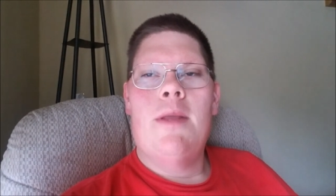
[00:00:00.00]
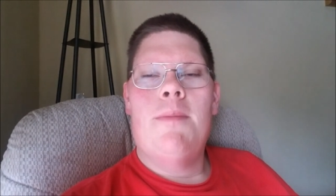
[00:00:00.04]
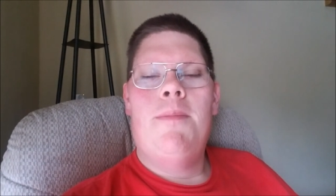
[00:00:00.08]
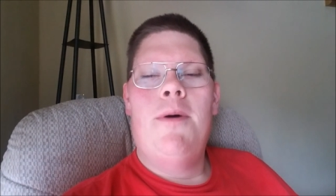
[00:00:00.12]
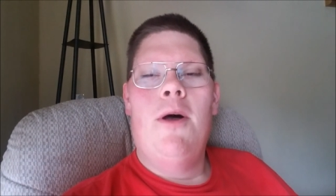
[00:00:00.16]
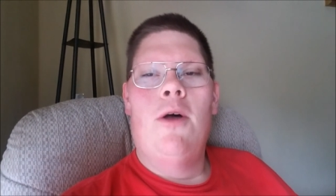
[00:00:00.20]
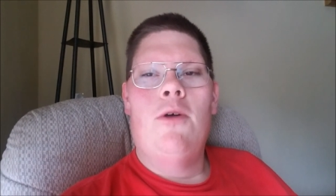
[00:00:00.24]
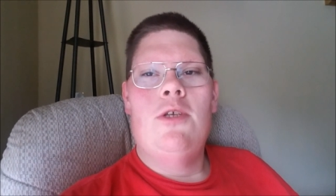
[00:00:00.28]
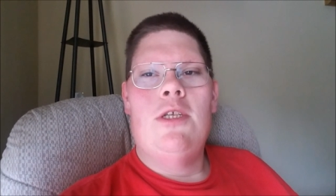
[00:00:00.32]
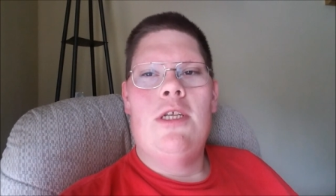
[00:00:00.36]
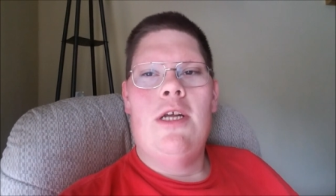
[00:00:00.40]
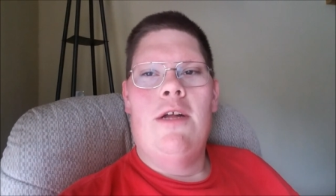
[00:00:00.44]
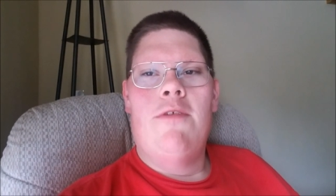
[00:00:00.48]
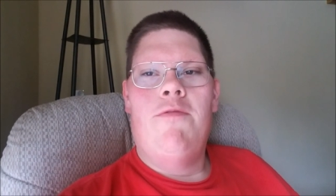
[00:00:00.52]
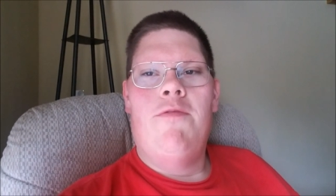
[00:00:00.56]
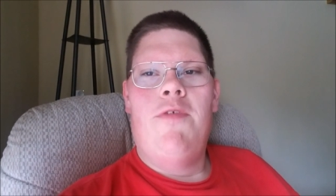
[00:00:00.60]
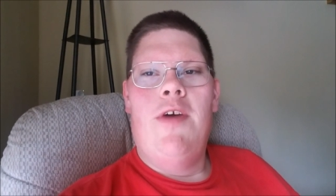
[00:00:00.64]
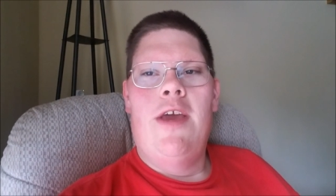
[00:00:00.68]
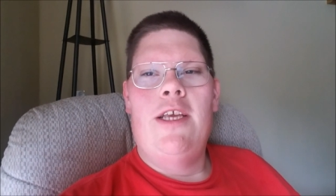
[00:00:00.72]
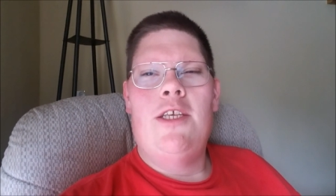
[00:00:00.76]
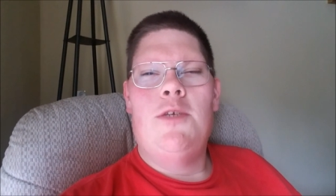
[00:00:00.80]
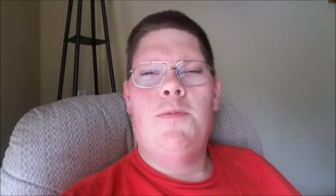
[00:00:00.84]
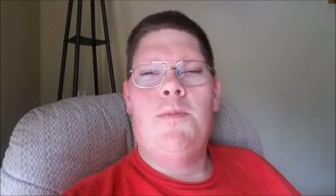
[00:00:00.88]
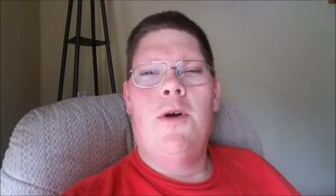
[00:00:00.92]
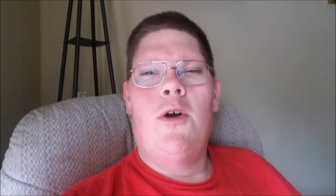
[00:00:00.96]
post on
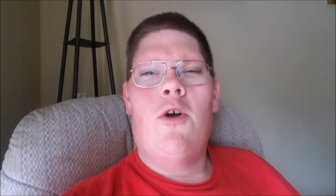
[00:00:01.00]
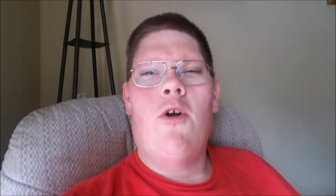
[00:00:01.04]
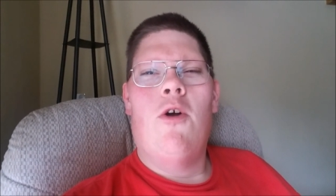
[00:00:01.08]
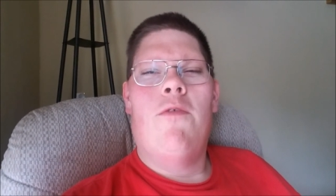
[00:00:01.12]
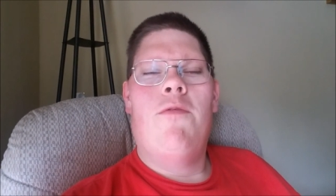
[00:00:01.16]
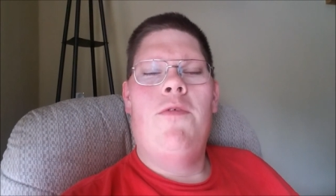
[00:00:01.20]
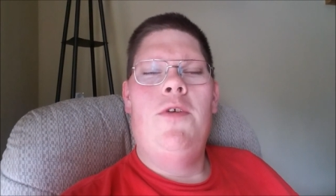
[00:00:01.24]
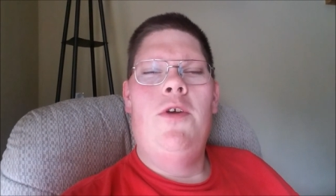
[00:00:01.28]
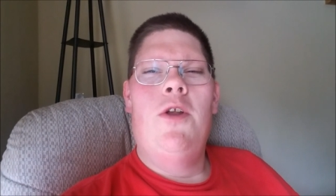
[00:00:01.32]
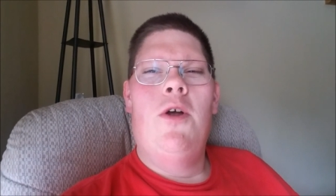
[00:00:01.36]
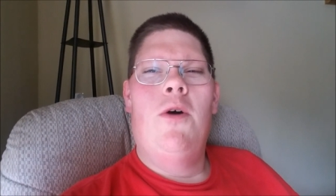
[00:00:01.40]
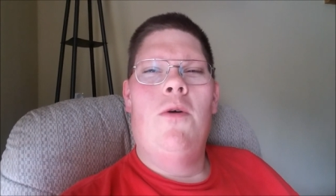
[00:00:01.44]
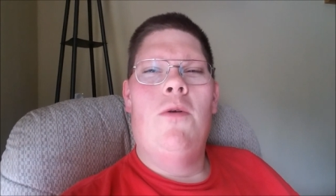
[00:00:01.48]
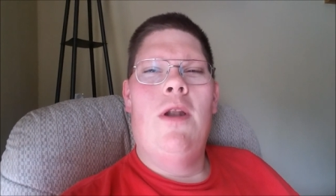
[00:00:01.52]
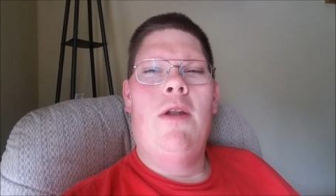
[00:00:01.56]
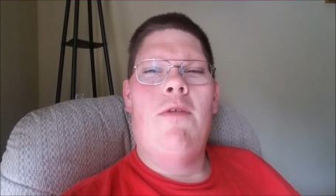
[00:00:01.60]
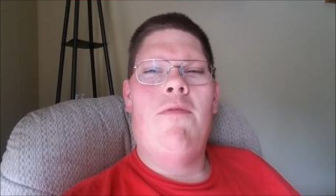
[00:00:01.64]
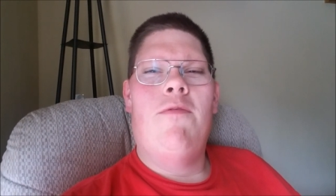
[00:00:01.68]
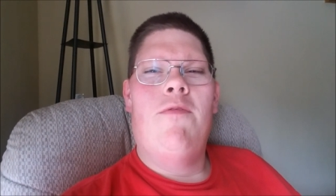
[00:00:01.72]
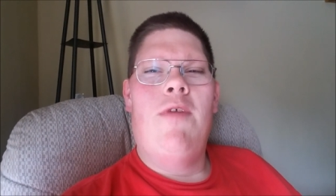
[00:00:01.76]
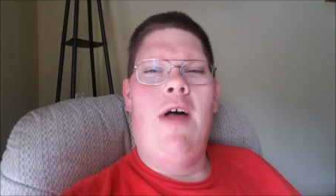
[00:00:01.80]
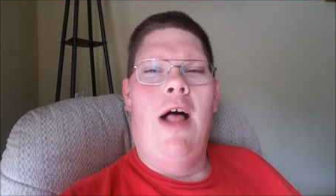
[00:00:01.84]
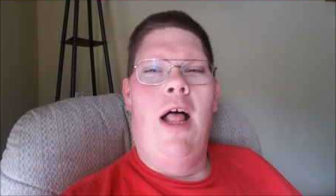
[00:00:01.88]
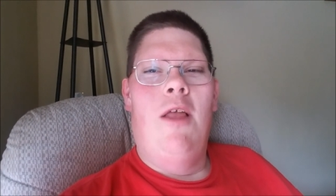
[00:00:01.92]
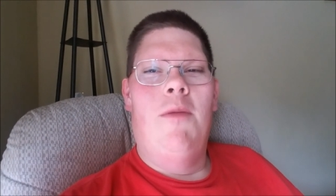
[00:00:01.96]
Facebook, or if you don't
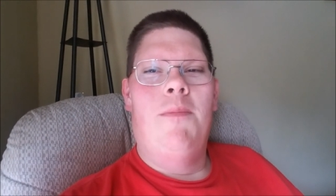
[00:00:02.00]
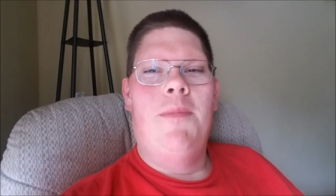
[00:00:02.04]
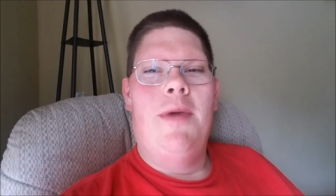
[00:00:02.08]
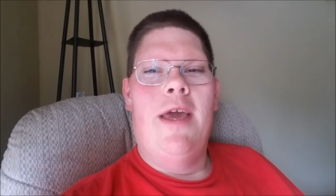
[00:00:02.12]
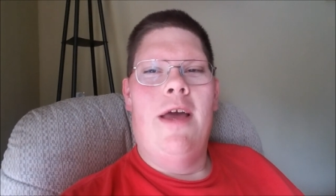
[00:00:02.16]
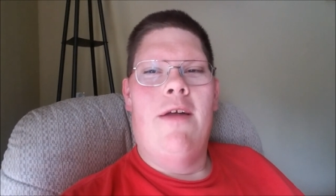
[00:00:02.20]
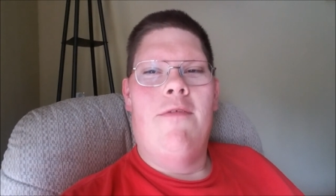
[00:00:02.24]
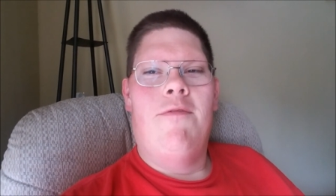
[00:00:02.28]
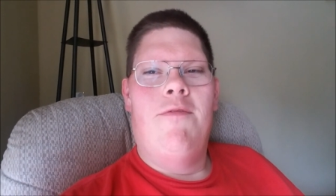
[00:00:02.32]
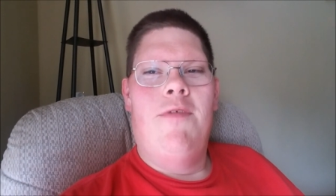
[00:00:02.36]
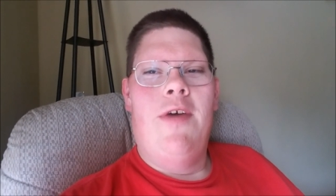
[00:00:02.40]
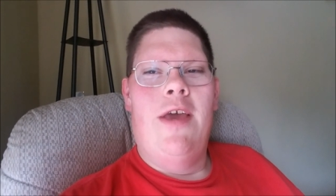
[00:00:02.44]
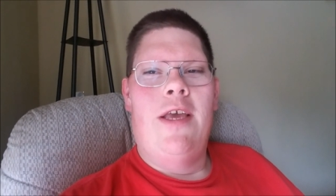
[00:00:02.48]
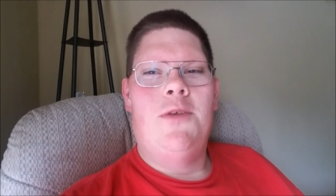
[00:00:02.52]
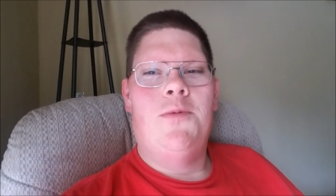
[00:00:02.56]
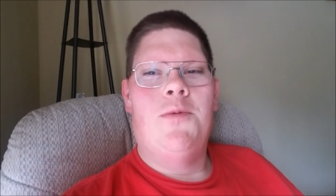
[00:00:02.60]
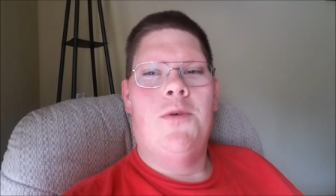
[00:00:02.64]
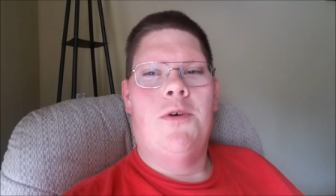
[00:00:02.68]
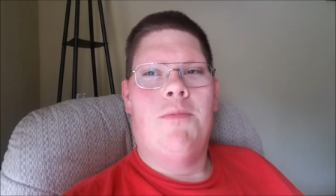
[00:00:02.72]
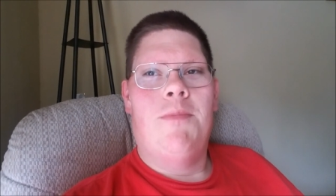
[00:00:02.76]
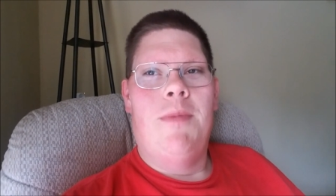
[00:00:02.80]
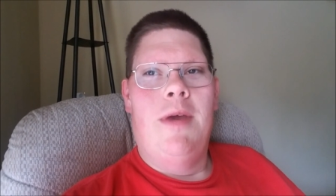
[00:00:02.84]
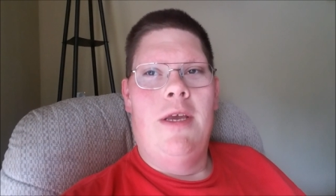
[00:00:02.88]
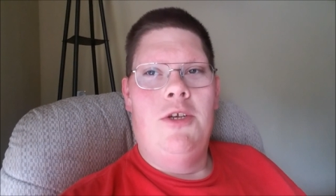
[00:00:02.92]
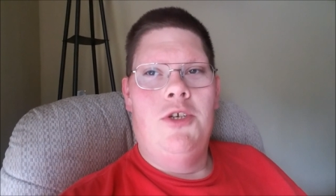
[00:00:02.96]
follow me on
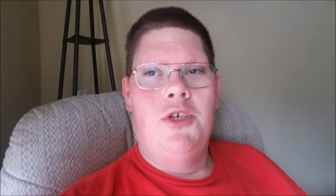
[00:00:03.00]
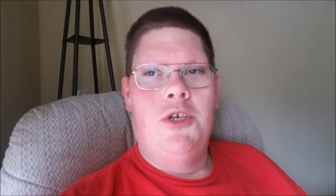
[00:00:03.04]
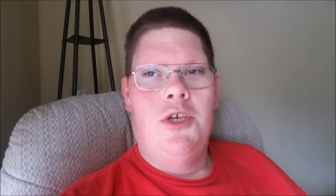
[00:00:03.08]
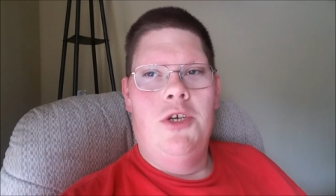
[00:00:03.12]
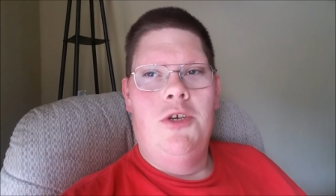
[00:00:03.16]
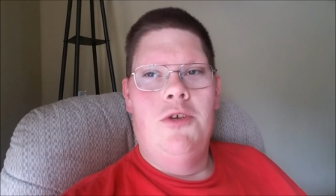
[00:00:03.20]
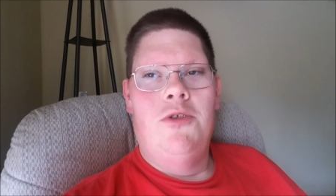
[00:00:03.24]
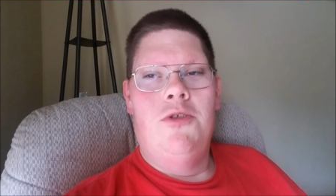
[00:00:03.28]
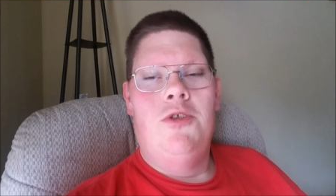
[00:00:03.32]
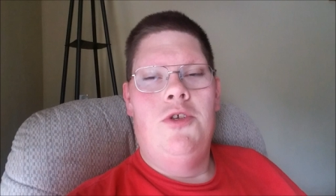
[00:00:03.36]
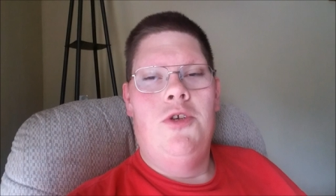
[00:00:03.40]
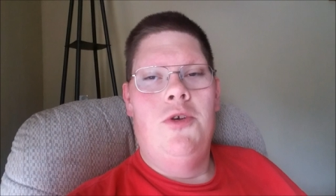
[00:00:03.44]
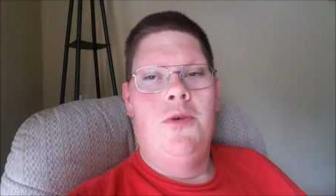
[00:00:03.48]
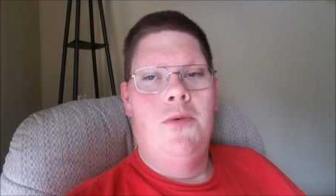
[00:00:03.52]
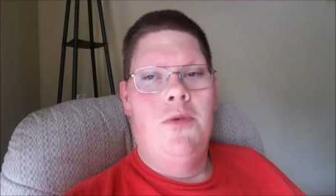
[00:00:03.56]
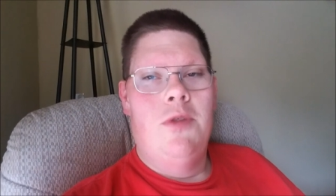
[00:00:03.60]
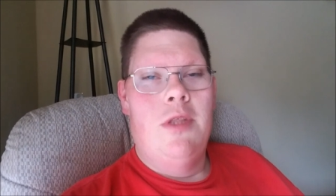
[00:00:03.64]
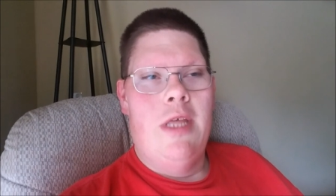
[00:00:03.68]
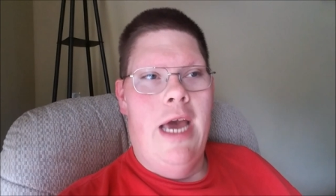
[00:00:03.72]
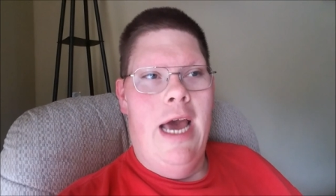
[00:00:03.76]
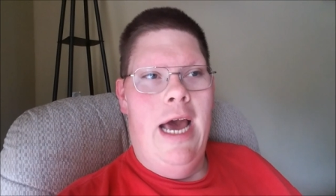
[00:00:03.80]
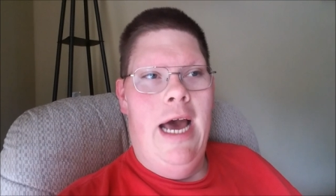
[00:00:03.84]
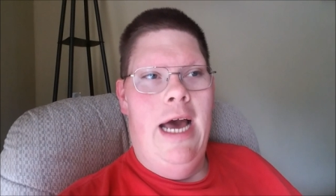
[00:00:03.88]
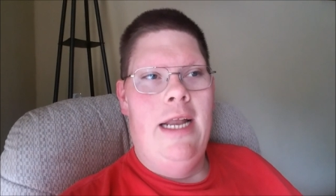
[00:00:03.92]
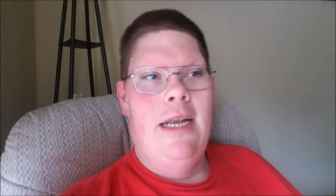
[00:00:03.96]
Facebook, make sure you do
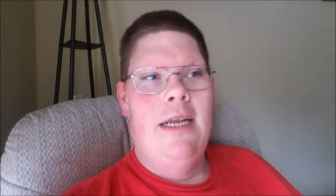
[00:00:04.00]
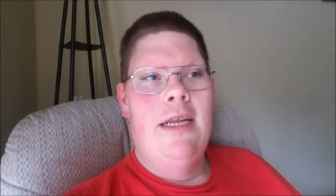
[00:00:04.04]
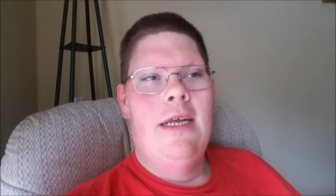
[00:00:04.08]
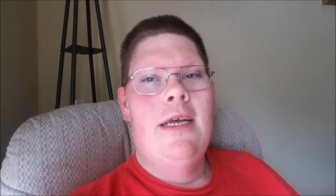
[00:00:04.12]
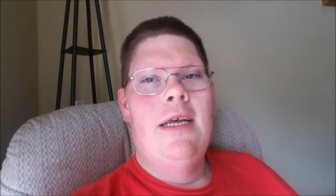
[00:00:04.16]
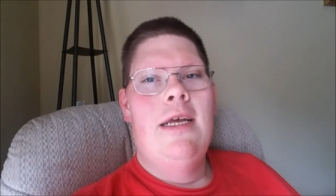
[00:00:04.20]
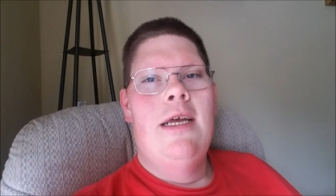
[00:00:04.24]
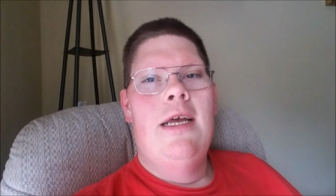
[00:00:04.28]
that.